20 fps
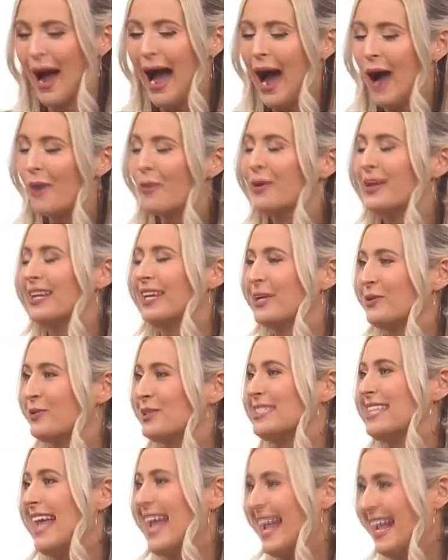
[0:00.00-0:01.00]
how we can
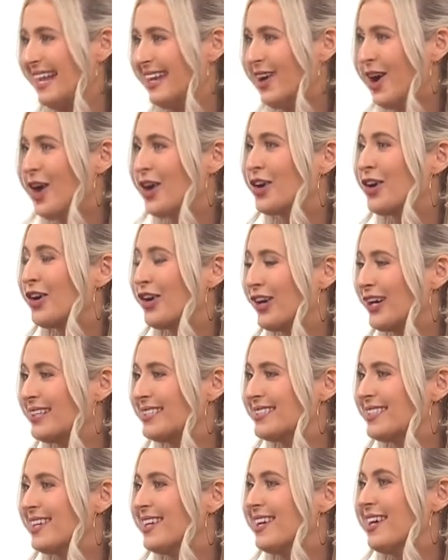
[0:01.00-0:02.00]
retain our
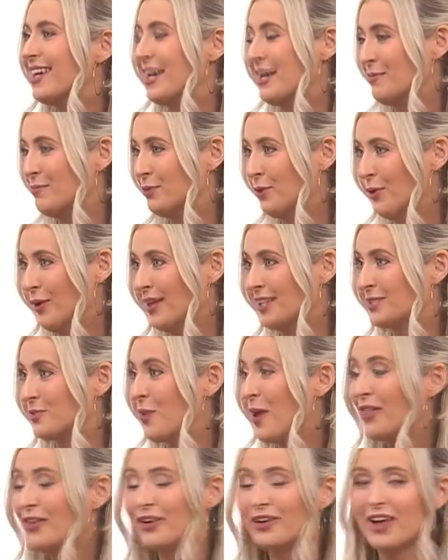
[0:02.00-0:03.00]
current employees,
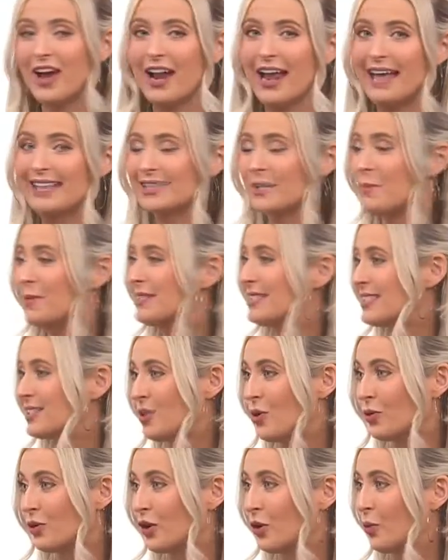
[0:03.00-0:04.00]
whether or not as a business
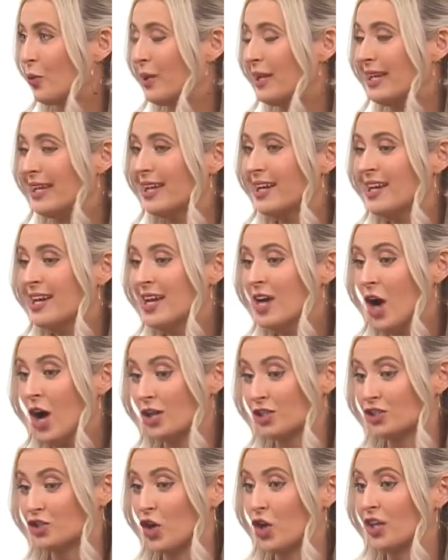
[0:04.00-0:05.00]
owner we
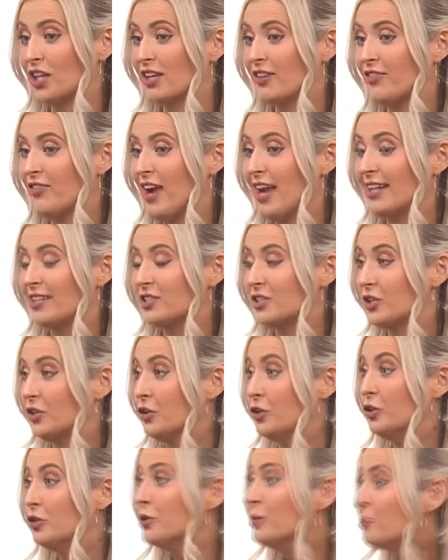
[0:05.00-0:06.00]
are struggling to find
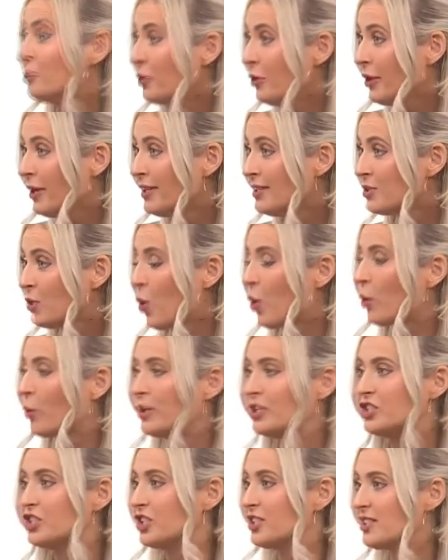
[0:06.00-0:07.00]
new employees or
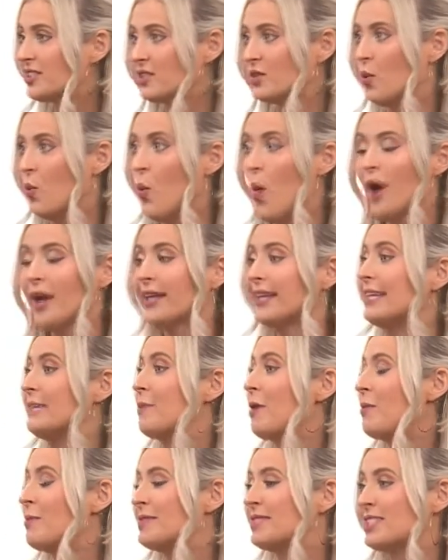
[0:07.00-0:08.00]
we just want to keep
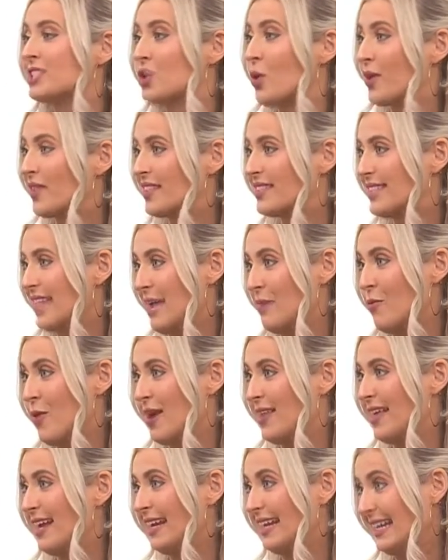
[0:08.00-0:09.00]
our business going the same
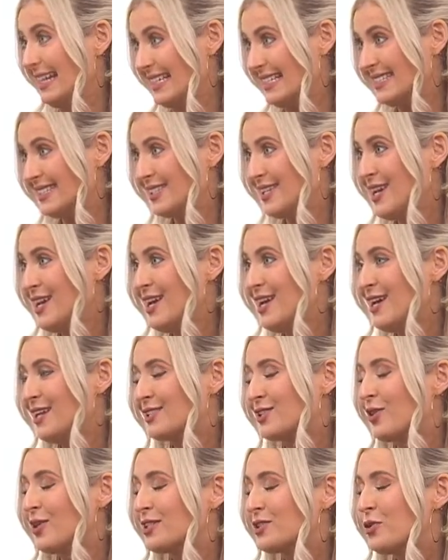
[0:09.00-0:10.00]
way that it is.
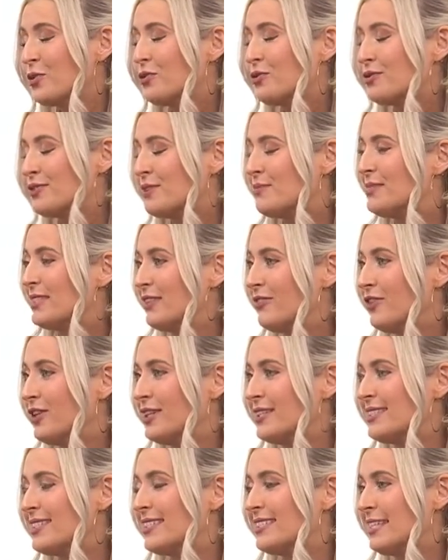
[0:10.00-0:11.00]
So let's go through some
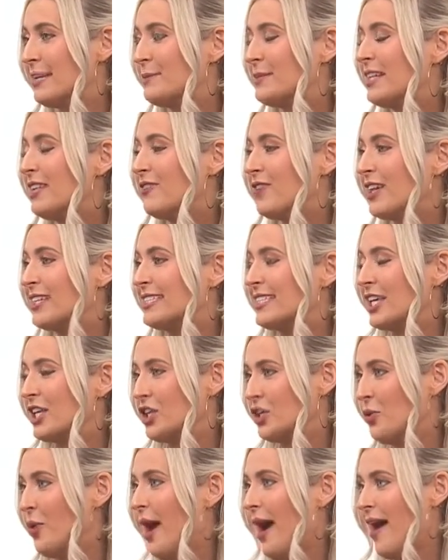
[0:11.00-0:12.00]
different tips and advice that
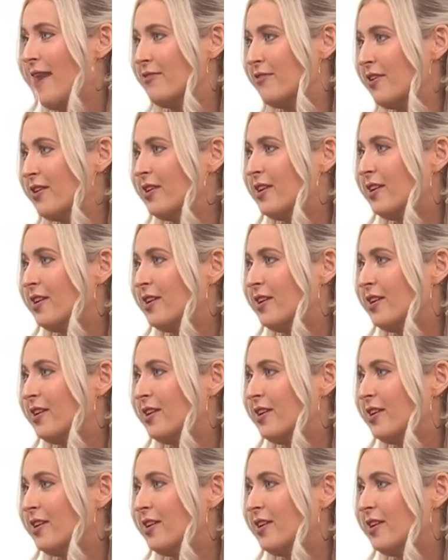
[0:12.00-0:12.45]
you have